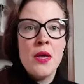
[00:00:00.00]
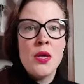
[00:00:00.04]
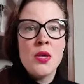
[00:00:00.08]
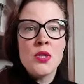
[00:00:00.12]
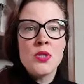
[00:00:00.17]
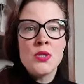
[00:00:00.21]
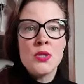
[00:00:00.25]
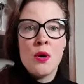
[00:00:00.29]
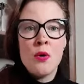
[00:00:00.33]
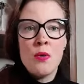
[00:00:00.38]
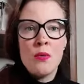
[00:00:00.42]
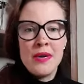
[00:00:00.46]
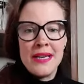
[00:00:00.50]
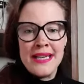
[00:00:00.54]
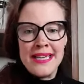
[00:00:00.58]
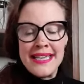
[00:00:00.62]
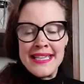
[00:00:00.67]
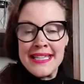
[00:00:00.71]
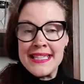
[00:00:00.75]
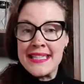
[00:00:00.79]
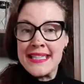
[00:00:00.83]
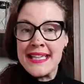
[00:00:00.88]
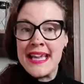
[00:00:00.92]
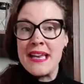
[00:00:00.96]
So
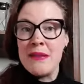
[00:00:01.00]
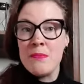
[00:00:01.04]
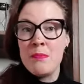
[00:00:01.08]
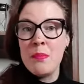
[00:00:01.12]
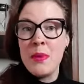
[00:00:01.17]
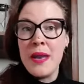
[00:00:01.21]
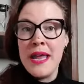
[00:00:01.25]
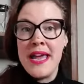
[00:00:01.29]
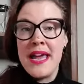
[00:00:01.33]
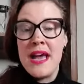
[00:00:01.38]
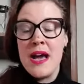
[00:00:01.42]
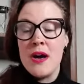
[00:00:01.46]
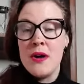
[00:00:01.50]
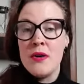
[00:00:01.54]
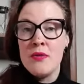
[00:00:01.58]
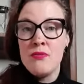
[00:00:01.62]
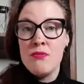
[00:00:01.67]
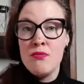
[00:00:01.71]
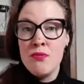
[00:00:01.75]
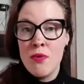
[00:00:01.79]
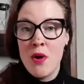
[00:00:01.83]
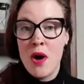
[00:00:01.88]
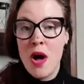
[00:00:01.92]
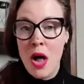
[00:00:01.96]
this can play a,
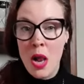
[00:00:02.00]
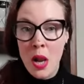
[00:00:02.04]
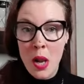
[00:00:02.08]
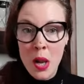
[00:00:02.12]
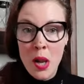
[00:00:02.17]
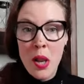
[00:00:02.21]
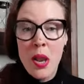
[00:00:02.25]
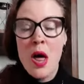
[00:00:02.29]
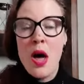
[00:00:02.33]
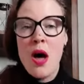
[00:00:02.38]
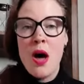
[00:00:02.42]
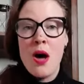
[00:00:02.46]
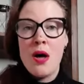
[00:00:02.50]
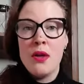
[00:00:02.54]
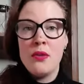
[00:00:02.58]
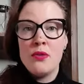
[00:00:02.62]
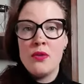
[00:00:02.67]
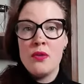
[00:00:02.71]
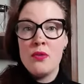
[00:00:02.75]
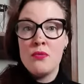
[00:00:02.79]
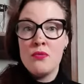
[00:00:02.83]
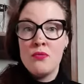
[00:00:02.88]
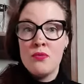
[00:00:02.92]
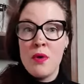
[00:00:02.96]
a lot
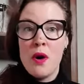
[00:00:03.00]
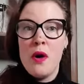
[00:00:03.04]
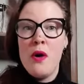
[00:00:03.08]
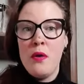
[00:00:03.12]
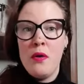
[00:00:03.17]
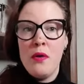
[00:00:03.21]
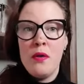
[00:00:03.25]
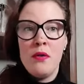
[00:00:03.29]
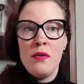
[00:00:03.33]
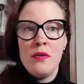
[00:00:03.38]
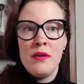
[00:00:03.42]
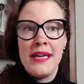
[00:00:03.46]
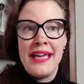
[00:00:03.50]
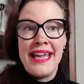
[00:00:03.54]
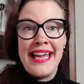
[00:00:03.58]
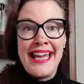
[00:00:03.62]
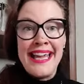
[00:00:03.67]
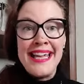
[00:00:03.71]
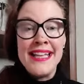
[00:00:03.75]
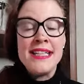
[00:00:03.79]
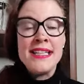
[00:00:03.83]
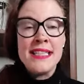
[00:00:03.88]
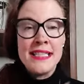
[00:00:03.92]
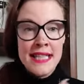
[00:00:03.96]
role
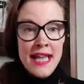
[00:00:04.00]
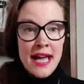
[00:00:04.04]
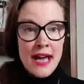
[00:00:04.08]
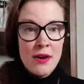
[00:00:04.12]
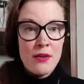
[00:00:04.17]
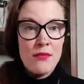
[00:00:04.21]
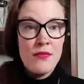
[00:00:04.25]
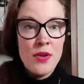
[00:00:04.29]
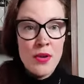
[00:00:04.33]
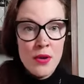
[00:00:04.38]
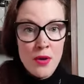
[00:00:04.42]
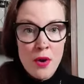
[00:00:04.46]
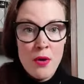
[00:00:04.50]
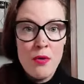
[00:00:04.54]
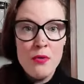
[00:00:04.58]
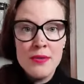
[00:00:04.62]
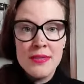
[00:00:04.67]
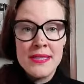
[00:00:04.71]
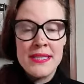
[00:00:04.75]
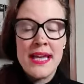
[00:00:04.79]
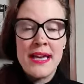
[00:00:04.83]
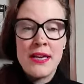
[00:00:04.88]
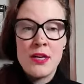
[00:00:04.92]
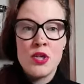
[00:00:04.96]
inside of your own
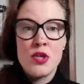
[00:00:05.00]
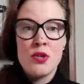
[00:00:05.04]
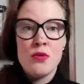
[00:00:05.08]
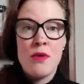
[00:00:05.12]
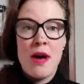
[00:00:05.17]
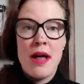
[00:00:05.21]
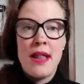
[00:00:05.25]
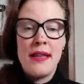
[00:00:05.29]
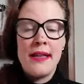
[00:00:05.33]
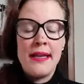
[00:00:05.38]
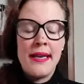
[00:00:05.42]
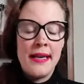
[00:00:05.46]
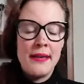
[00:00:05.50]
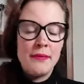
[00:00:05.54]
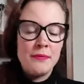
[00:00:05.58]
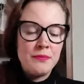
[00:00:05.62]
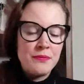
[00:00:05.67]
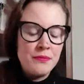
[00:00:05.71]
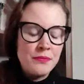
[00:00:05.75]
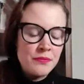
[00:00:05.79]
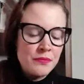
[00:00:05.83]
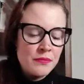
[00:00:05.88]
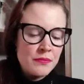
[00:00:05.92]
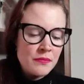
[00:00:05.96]
sexuality.
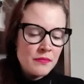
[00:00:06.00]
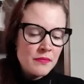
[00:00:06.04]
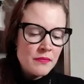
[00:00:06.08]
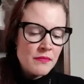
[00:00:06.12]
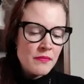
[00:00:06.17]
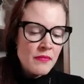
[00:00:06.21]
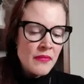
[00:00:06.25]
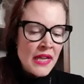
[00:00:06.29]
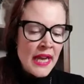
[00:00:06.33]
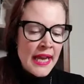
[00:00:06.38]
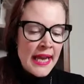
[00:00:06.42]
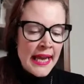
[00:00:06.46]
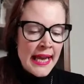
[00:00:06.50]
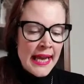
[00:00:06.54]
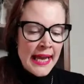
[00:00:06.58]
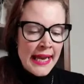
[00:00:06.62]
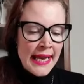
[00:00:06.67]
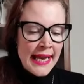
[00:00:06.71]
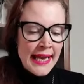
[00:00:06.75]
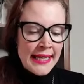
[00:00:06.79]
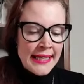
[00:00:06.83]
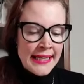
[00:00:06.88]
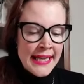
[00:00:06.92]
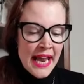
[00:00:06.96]

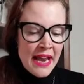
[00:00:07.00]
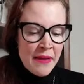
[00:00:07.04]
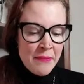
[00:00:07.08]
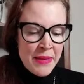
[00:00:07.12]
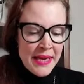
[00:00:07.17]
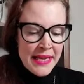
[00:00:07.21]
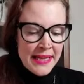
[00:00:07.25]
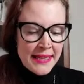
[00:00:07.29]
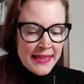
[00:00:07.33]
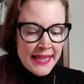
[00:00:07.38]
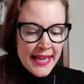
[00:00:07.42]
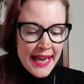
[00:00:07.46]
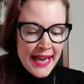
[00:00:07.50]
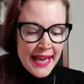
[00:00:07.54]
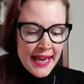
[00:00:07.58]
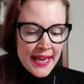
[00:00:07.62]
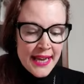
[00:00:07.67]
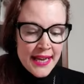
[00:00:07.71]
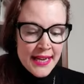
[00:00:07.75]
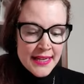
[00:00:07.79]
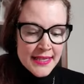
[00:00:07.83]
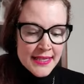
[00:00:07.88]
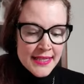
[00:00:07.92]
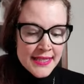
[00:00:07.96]
It can be
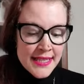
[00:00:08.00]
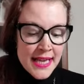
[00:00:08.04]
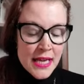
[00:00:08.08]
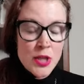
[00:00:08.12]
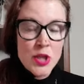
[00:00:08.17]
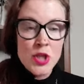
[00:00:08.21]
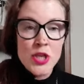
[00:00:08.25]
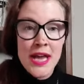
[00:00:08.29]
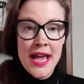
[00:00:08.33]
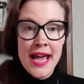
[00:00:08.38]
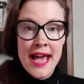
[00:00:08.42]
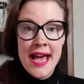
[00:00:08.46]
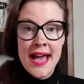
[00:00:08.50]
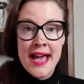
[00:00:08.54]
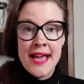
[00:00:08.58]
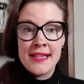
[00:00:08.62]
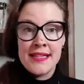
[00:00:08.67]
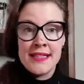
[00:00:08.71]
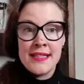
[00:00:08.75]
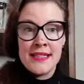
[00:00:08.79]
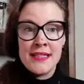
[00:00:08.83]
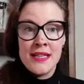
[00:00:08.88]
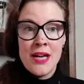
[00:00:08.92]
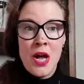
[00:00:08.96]
things such
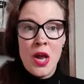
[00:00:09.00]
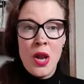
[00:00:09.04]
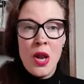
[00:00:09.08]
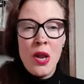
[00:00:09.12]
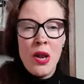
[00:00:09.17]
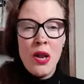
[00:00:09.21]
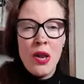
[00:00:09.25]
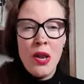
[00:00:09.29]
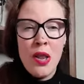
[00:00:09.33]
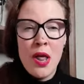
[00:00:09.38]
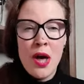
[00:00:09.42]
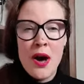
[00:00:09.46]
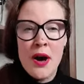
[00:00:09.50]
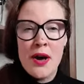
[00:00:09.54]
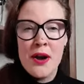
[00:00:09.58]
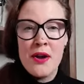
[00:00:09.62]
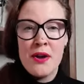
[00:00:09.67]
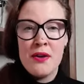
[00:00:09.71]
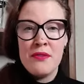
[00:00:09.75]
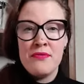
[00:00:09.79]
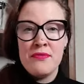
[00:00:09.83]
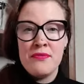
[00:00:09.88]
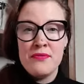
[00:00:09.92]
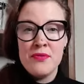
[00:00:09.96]
as a lot
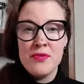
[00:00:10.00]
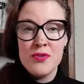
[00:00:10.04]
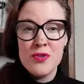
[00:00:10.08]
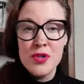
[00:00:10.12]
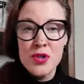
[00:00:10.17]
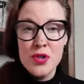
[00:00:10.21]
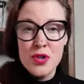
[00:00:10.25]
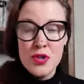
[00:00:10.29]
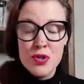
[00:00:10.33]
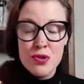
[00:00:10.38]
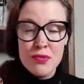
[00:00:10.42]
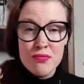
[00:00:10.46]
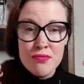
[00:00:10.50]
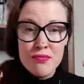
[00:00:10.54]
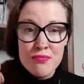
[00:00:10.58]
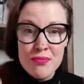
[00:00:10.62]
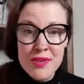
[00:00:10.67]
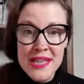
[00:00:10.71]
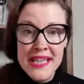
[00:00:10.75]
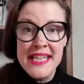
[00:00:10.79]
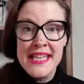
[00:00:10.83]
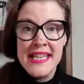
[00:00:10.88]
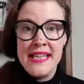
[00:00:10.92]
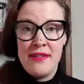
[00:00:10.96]
of
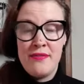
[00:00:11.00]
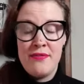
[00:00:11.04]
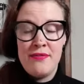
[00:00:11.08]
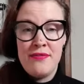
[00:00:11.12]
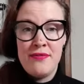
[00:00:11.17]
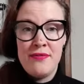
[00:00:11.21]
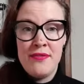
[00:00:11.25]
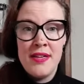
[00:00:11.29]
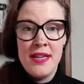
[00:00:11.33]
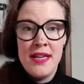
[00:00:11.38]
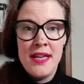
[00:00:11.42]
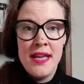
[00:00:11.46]
grief.